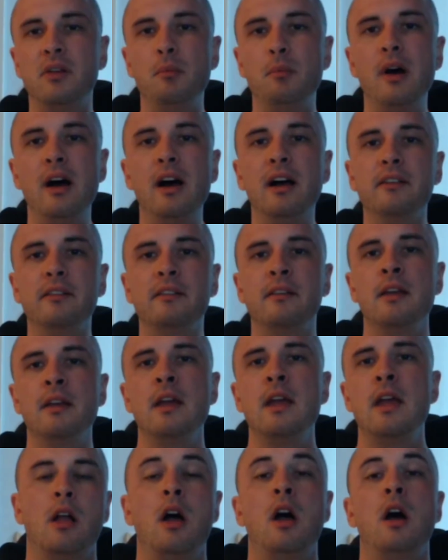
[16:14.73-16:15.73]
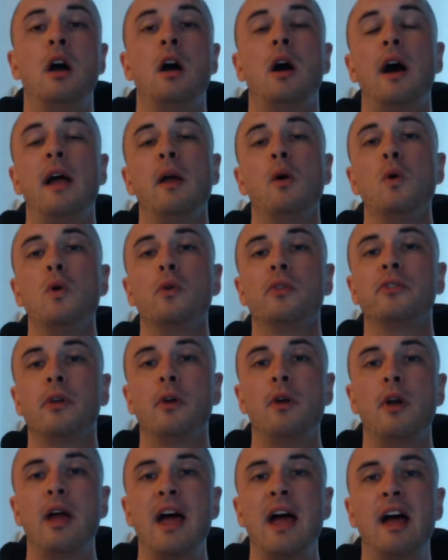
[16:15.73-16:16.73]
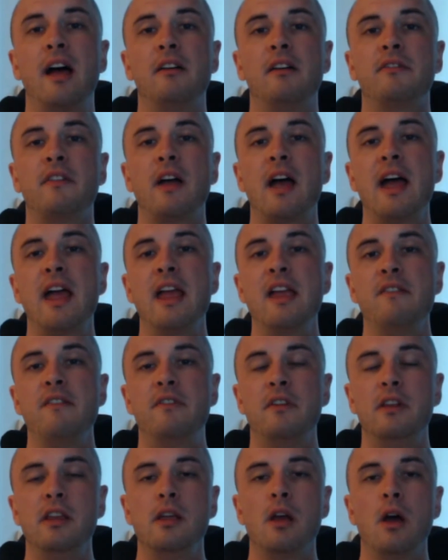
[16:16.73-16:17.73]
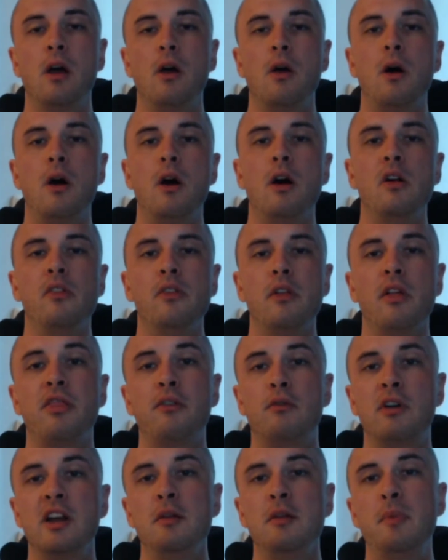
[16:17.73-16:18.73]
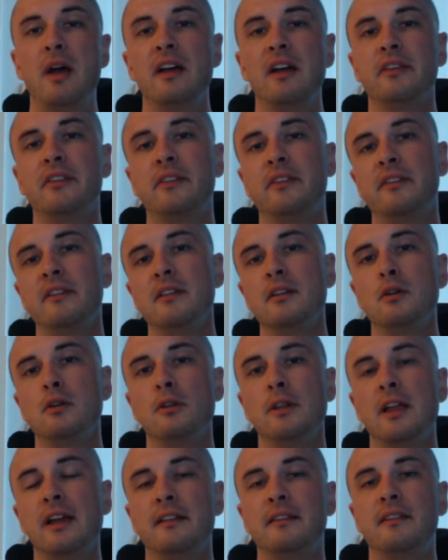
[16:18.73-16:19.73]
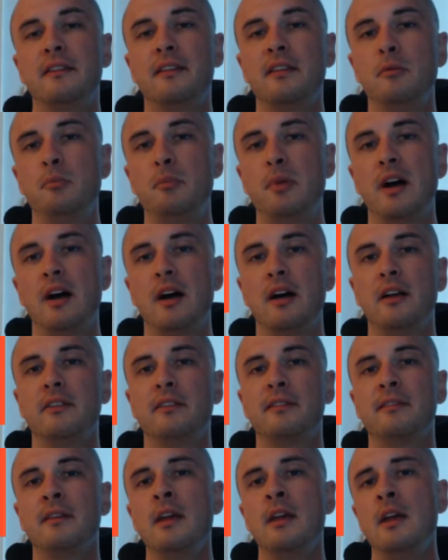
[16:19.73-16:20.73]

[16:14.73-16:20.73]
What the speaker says: bars. I also have a video on the 3 best single leg tib bars.